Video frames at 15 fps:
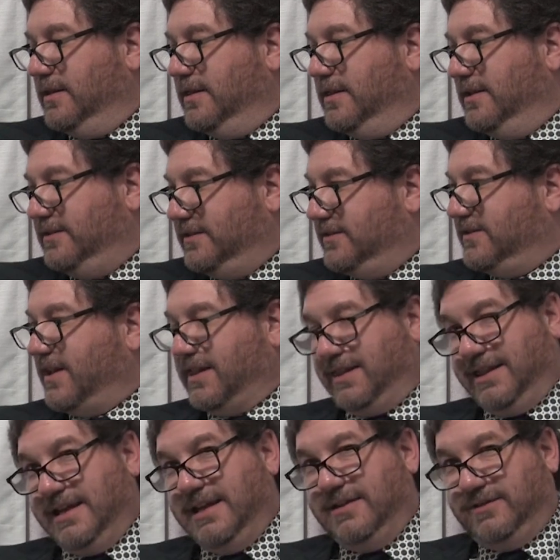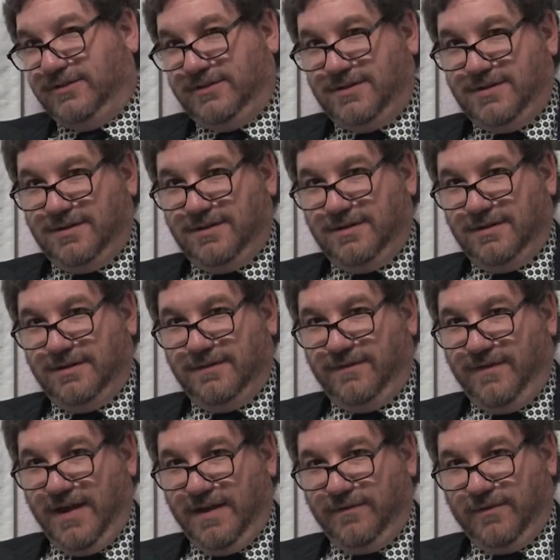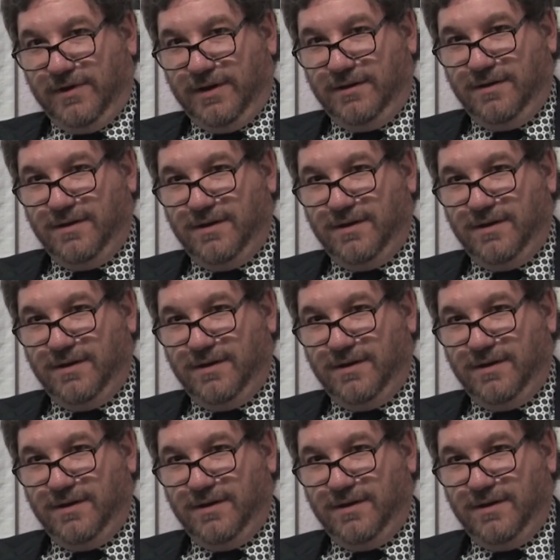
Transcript: this is the least favorite,